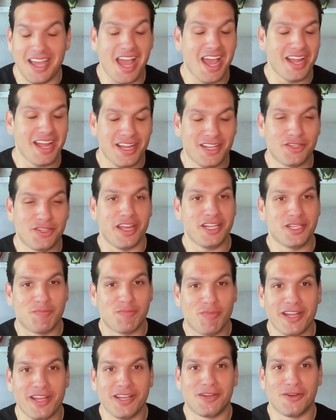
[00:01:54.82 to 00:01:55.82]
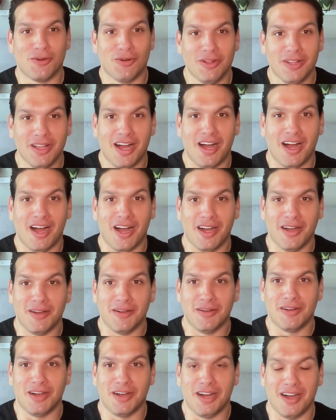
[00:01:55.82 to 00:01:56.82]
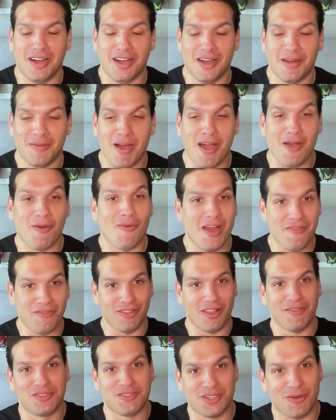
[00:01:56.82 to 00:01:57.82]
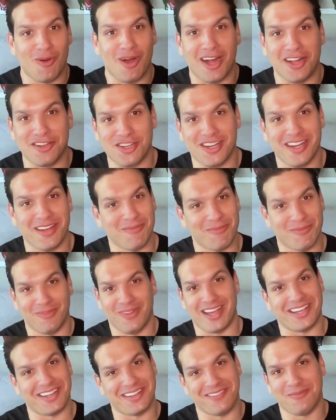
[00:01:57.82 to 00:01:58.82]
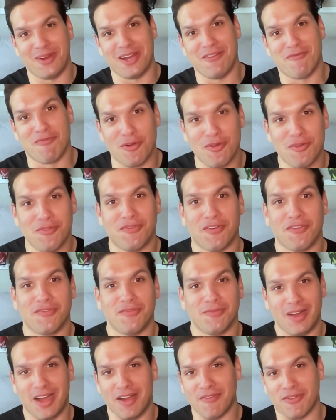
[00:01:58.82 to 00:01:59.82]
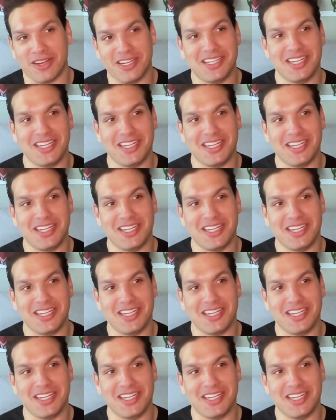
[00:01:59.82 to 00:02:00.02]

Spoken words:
Yeah, it's pretty cool. My wife loves to watch it, and like we root for every